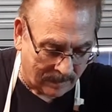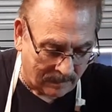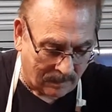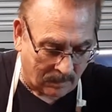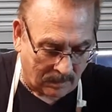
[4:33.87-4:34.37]

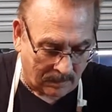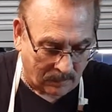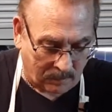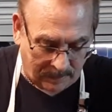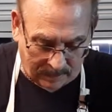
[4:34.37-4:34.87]
I'm going
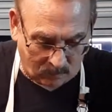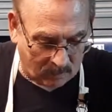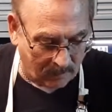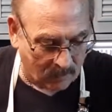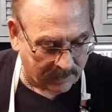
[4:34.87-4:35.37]
to beat it
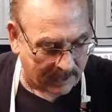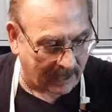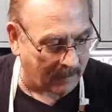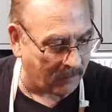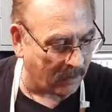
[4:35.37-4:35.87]
one more
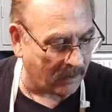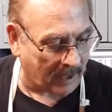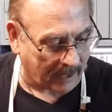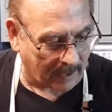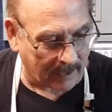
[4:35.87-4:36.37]
time real
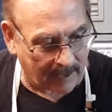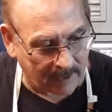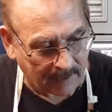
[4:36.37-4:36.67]
lightly.